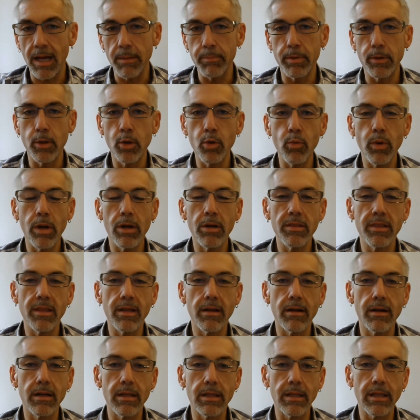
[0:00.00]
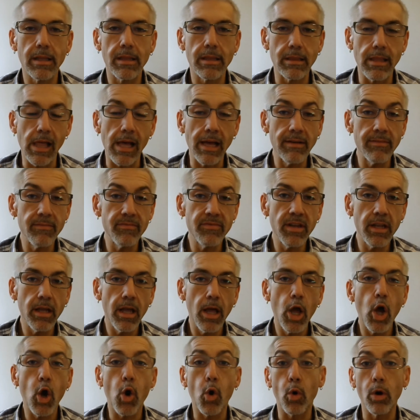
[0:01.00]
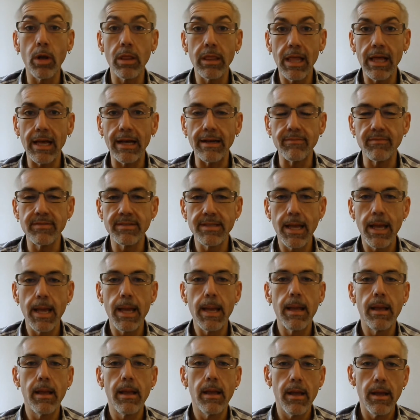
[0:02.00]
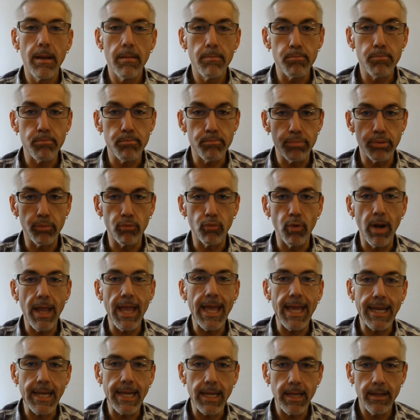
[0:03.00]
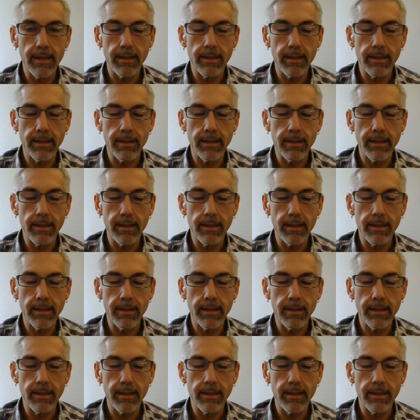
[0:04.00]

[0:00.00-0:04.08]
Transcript: but who out there loved or loves bread?